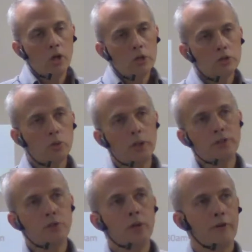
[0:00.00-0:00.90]
So
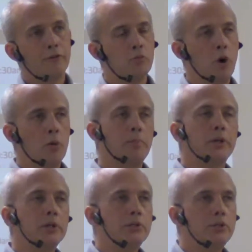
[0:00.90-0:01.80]
let's do that for a moment,
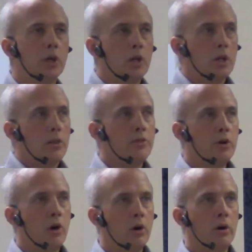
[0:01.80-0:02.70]
because
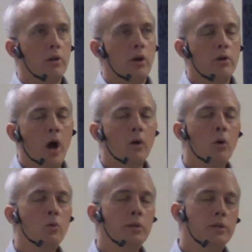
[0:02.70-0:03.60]
there are not
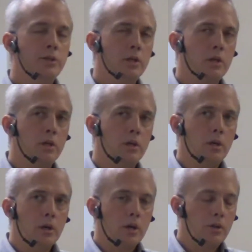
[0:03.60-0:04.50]
only the
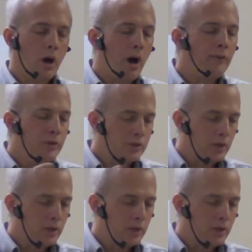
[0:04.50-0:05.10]
obvious